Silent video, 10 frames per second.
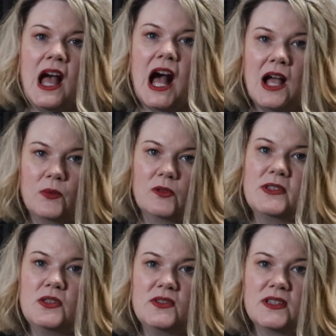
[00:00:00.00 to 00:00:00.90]
I will be
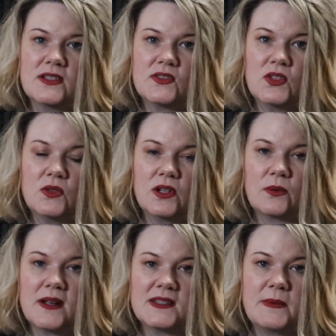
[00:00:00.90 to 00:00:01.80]
using this soon in a
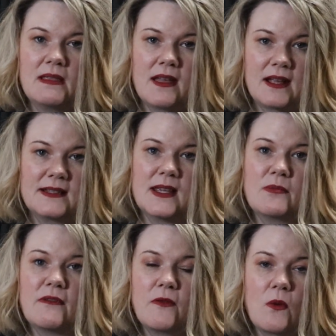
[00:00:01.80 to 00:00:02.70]
recipe, like I said
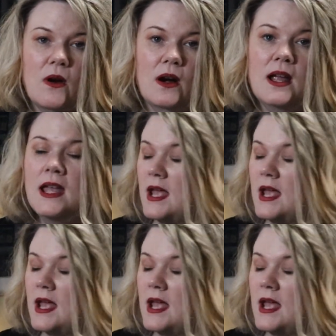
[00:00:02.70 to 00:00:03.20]
before.